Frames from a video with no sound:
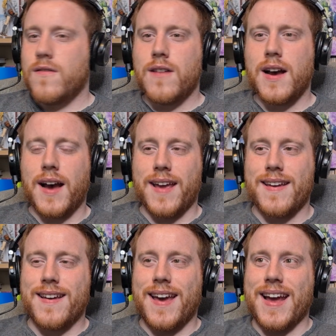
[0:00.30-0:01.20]
Right,
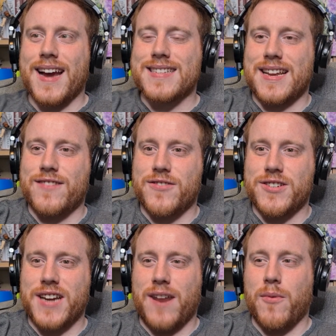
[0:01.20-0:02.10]
hey guys, AniCrunch
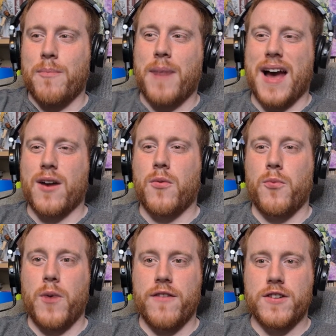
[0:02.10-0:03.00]
here. We're back
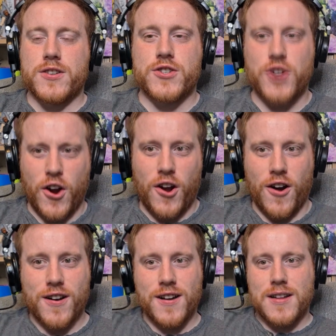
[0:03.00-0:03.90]
with
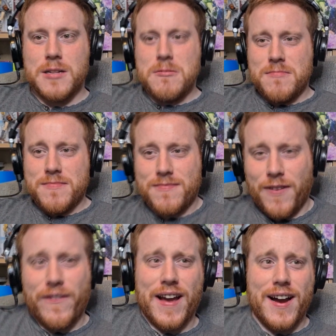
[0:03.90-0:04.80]
Sherlock. I
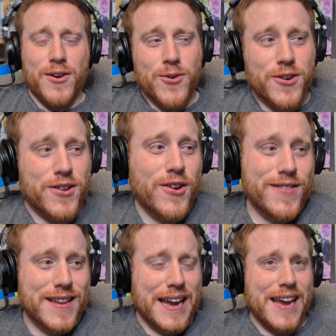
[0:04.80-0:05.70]
think I ordered got
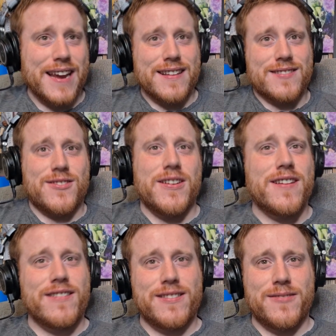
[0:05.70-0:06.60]
delayed. It's not
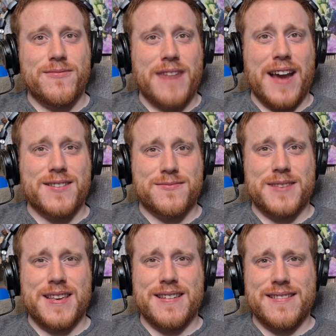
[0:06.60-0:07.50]
here until next
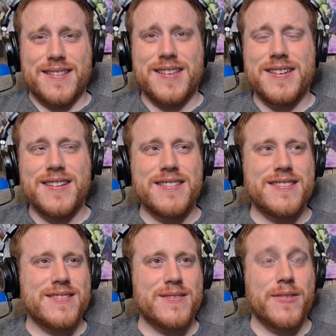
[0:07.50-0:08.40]
week.
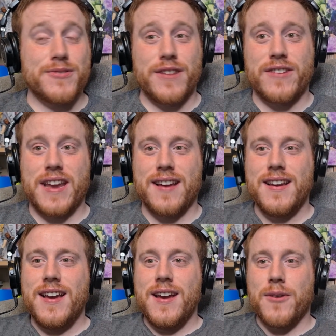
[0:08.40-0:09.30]
It's not even next.
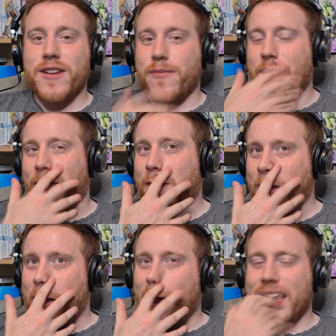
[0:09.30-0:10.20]
Won't even be.
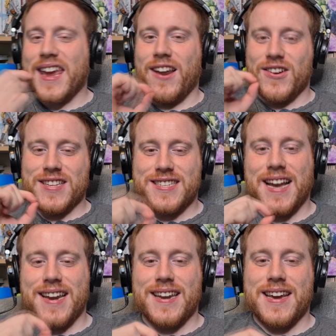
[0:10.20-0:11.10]
I get it on the
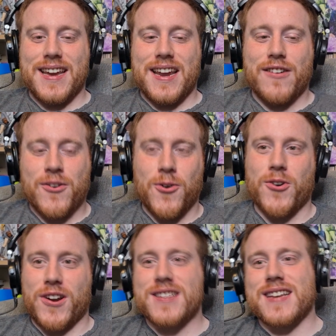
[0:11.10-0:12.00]
Saturday, and I record
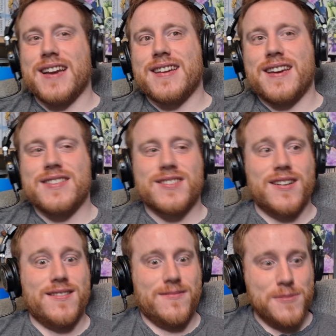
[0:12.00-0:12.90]
on a Saturday,
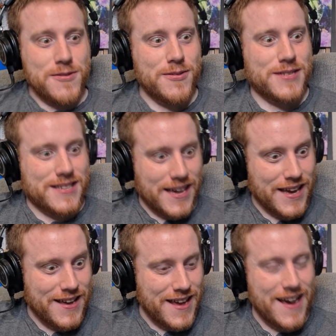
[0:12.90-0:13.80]
so we'll
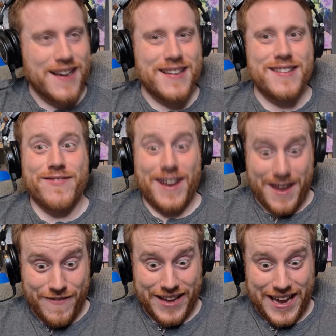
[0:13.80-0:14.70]
see if I
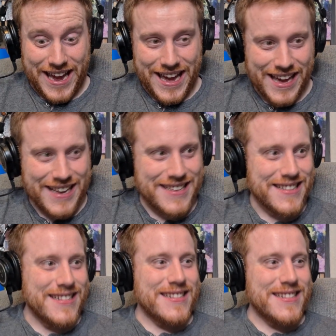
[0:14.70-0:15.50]
ever get it.